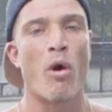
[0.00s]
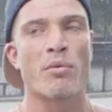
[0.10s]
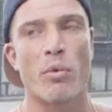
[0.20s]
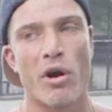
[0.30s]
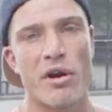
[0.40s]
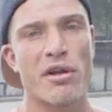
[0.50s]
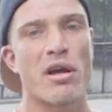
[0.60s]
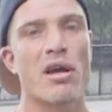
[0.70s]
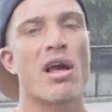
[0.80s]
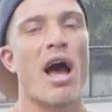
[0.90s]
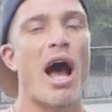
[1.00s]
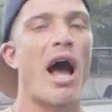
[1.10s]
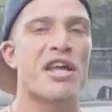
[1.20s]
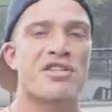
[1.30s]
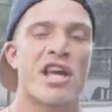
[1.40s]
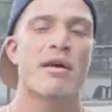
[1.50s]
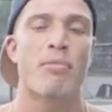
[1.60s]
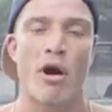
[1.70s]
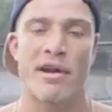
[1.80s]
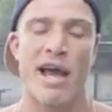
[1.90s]
One word, IG,
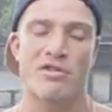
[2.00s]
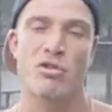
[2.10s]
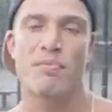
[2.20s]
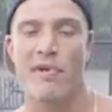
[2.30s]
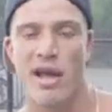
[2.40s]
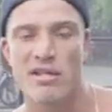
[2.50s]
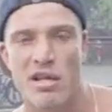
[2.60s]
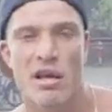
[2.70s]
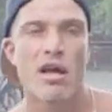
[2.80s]
Bar Natural Prez.